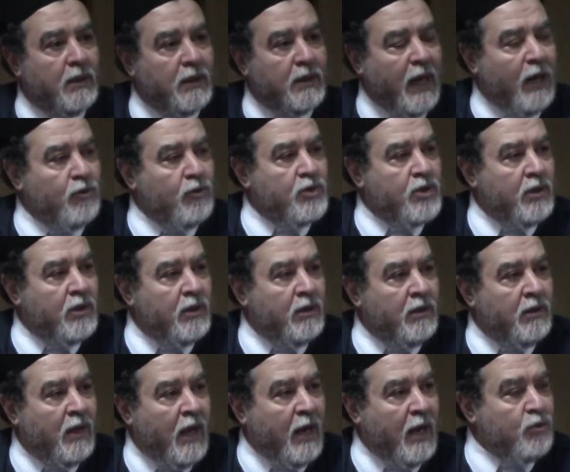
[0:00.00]

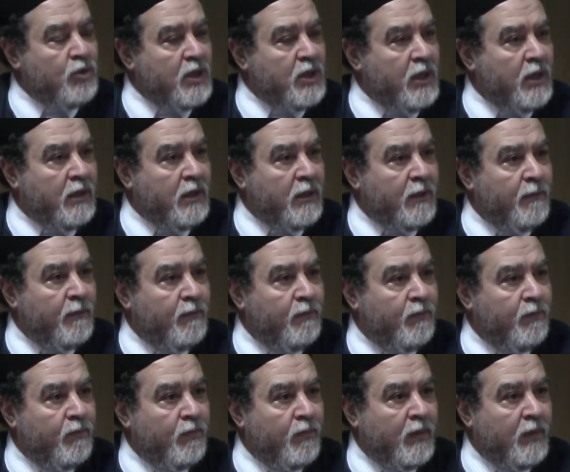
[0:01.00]
council housing.
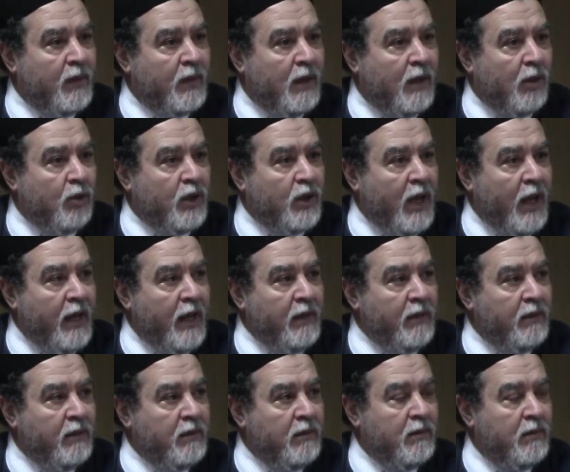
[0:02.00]
Okay?